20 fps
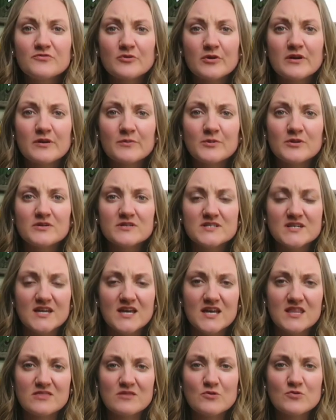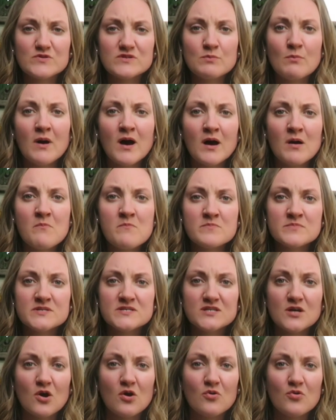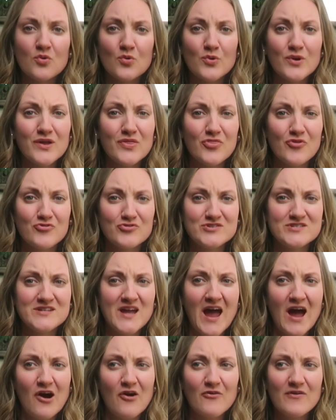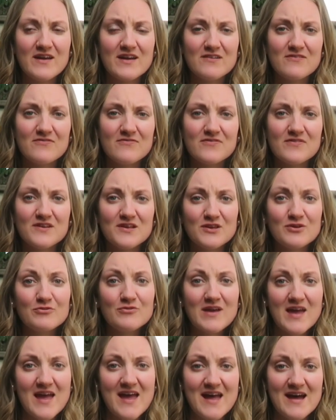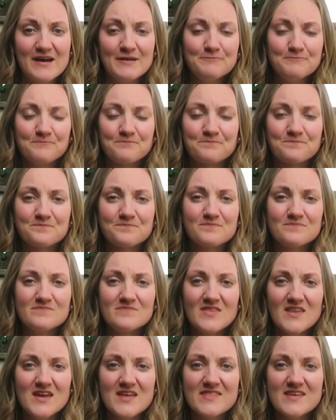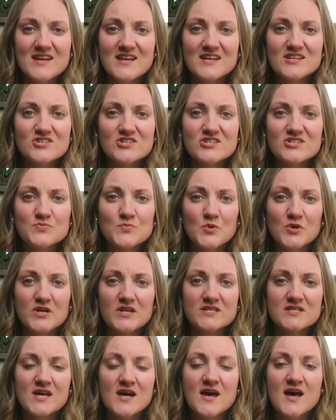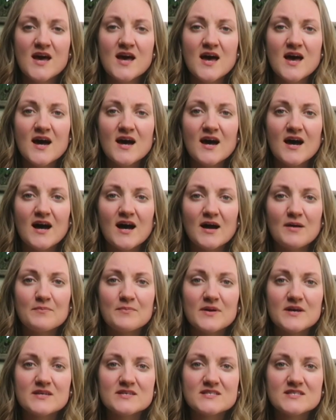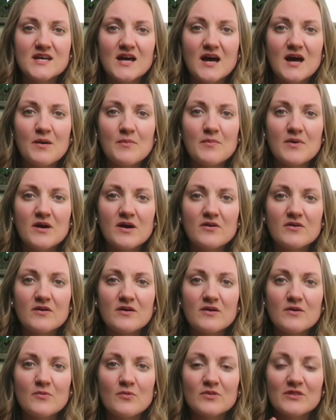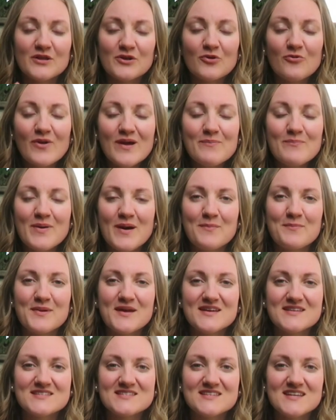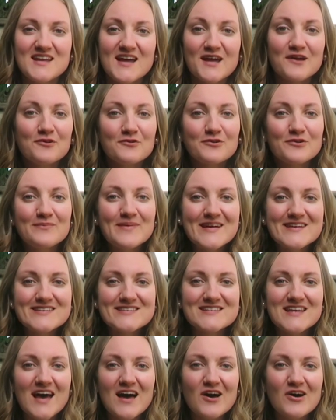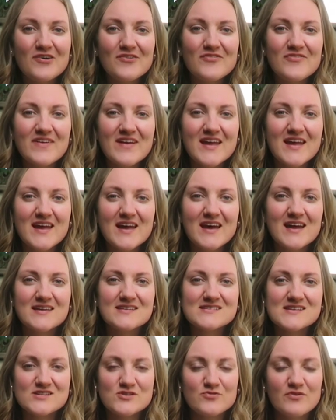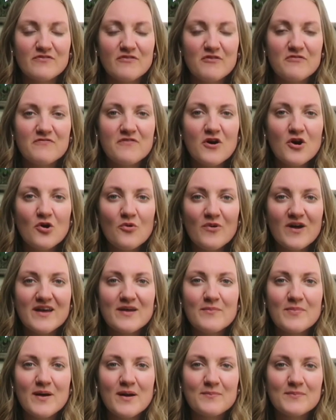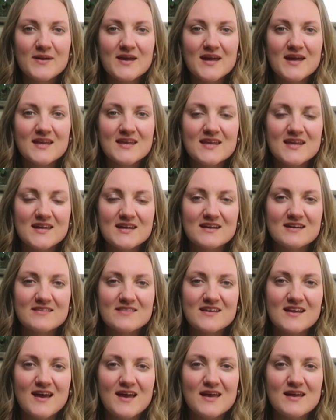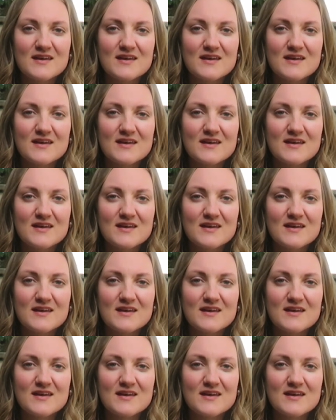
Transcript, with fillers: affordable to get those mums, so go get those now if you can. And then I just put some little white pumpkins that I grew myself, and I do have a faux white pumpkin here that